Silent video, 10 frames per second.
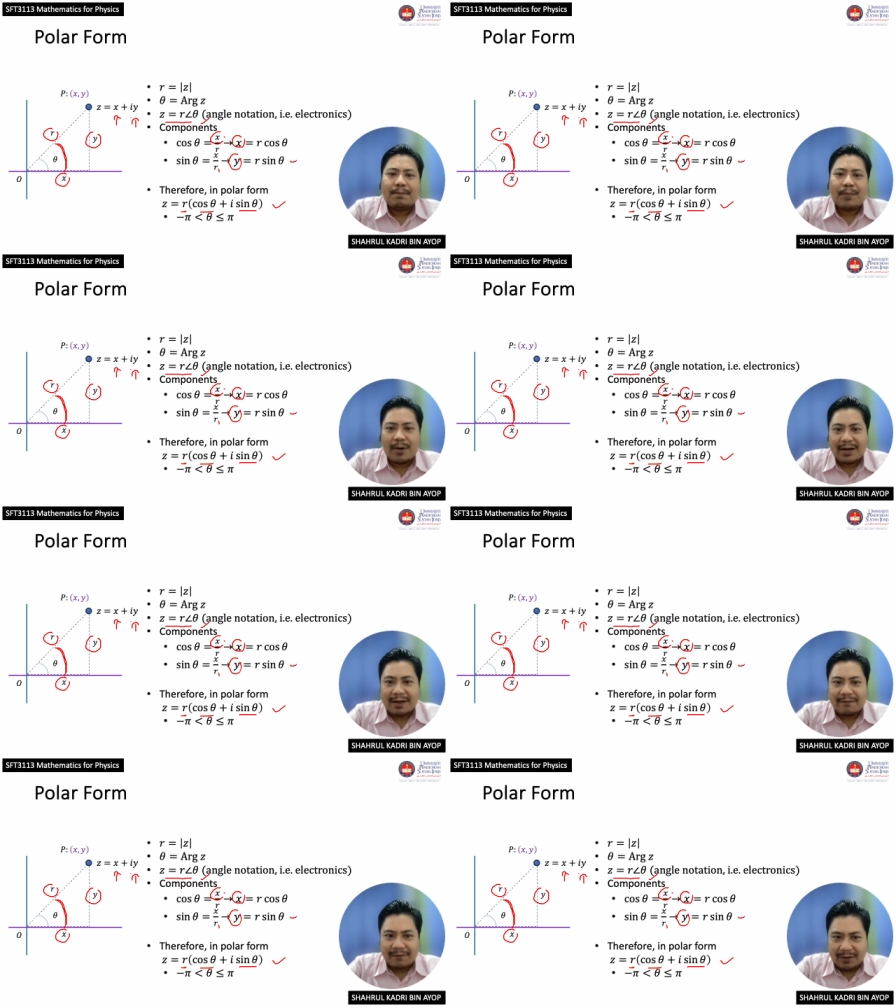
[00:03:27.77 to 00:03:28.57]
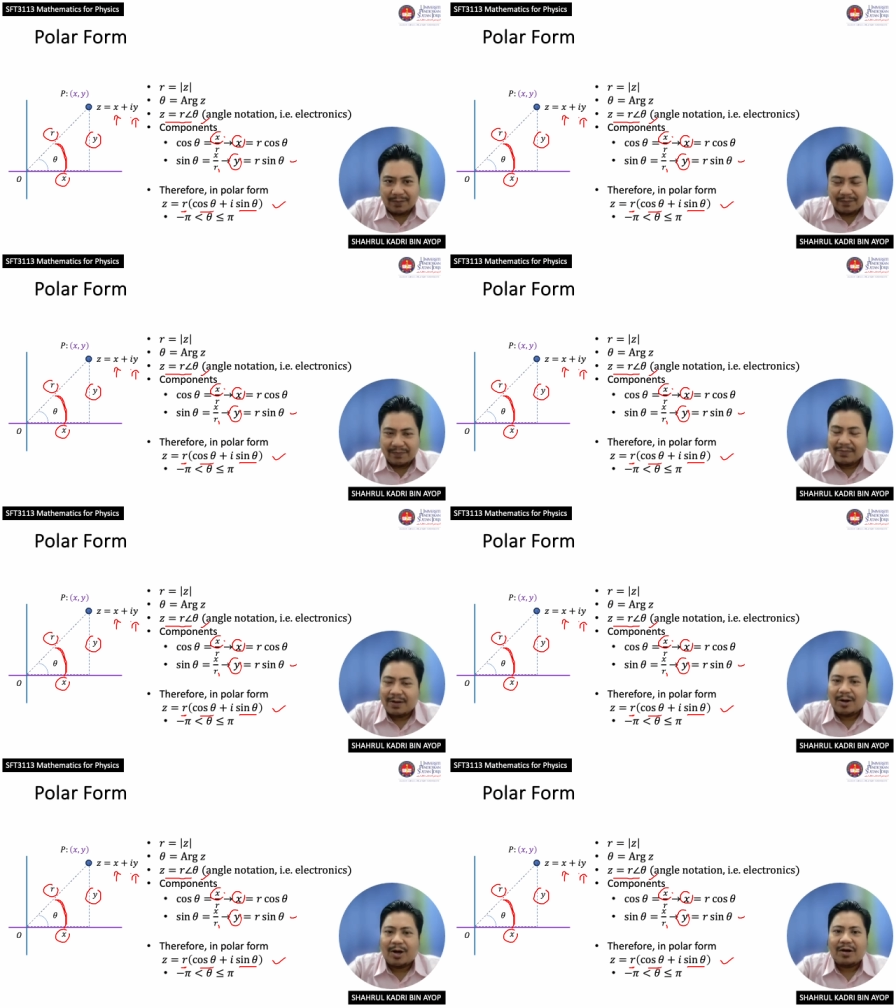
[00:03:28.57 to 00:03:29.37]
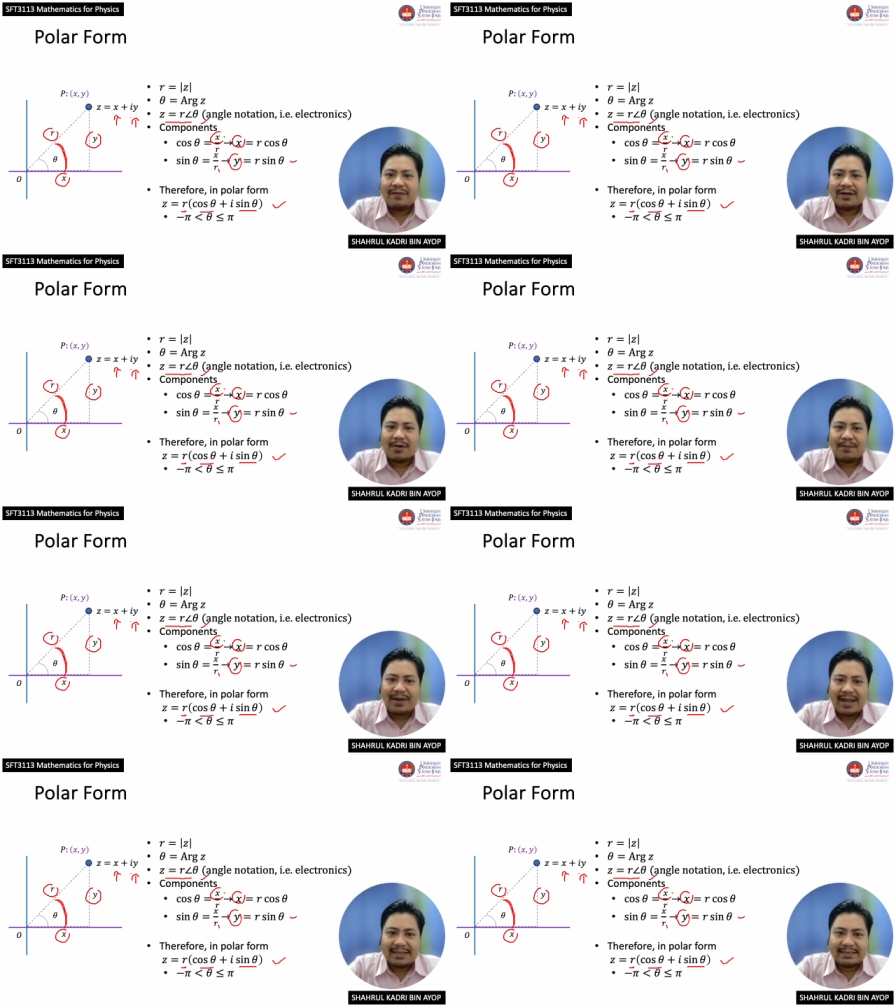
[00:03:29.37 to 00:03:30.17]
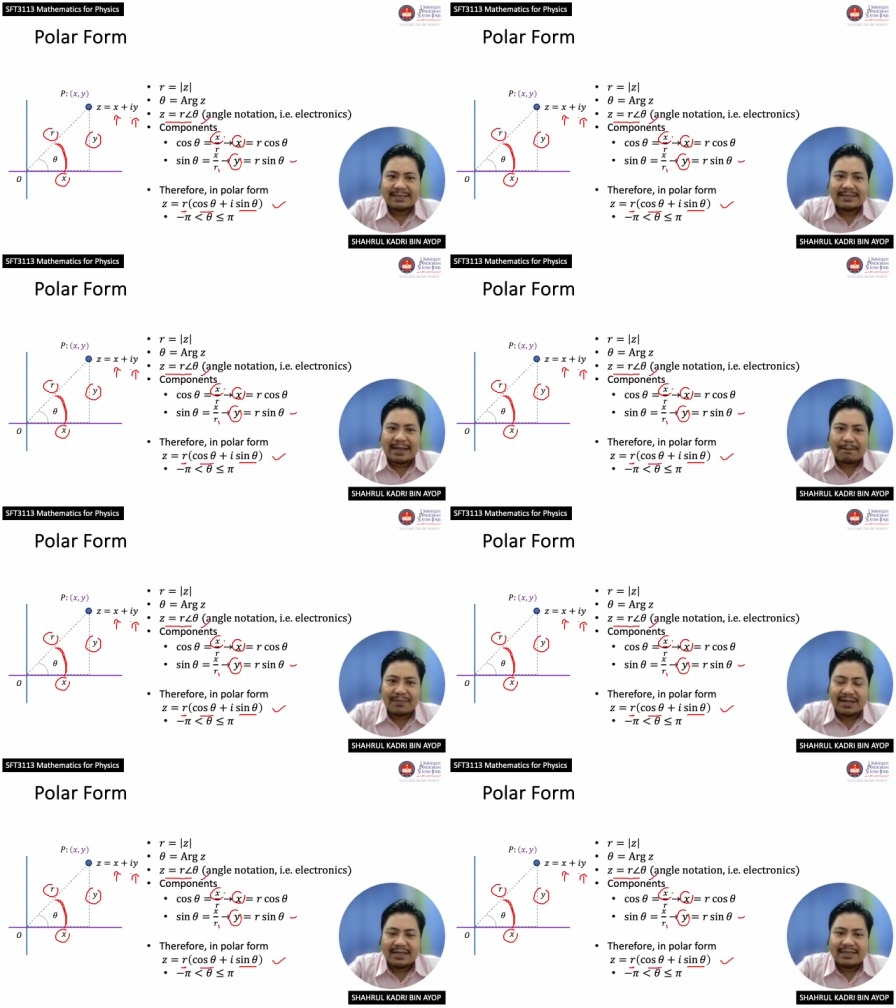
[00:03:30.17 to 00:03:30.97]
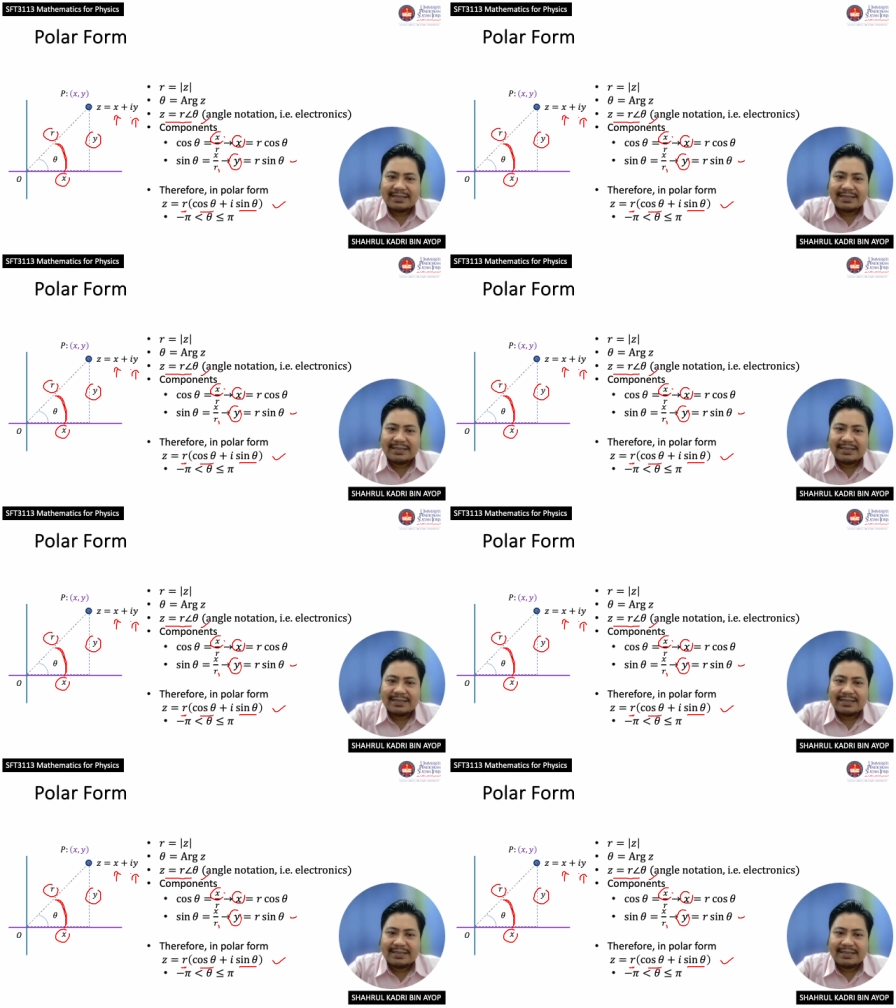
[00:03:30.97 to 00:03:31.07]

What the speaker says: polar form of a complex number.